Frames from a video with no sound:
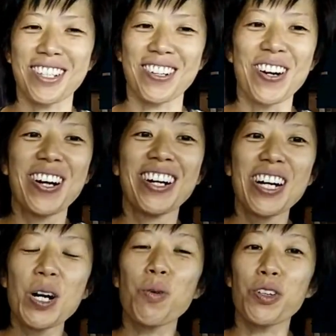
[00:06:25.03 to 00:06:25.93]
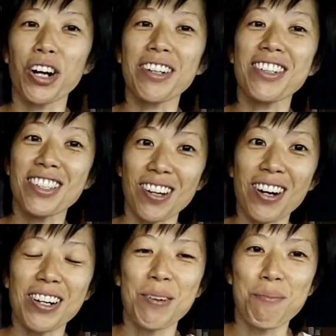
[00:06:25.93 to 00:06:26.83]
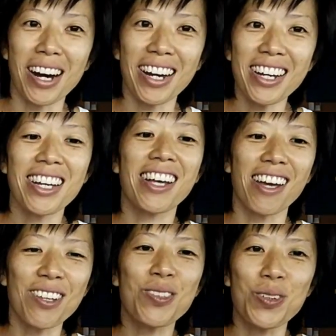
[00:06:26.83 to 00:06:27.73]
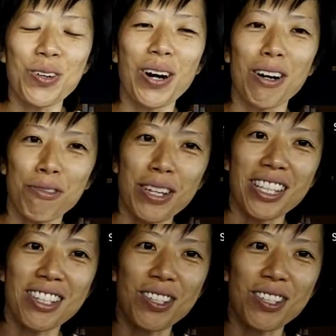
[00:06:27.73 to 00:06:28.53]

So we're trying to start by getting to know our feet.